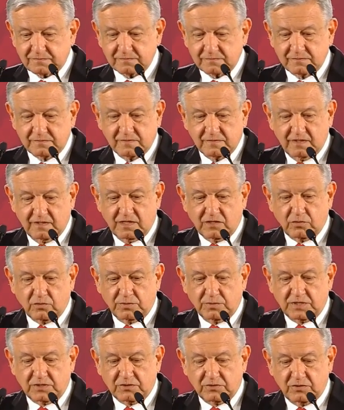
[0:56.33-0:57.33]

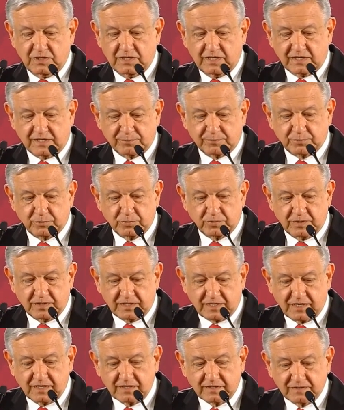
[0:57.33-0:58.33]
regarding
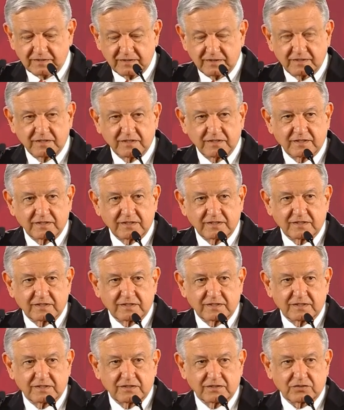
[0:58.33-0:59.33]
how the uh,
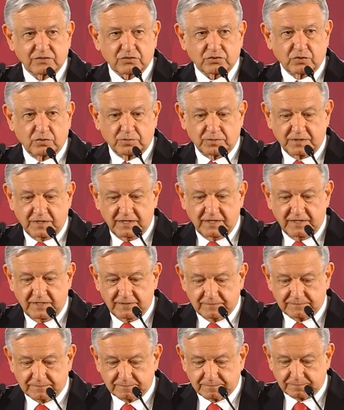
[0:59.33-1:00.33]

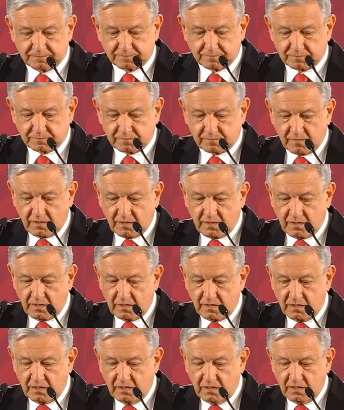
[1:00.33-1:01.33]
Republican government is
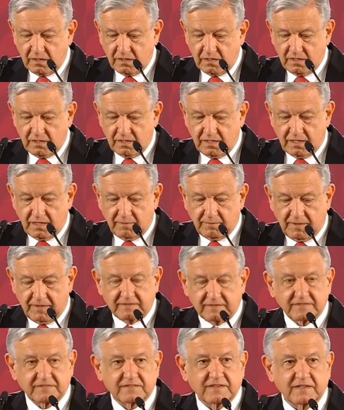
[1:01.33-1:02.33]
going,
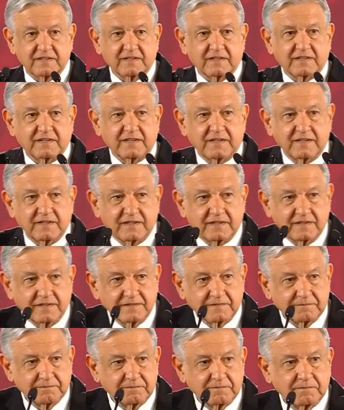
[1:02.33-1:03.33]
how the
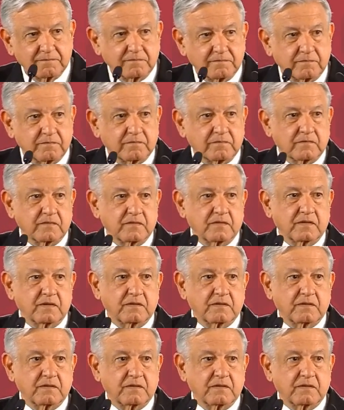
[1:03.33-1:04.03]
advance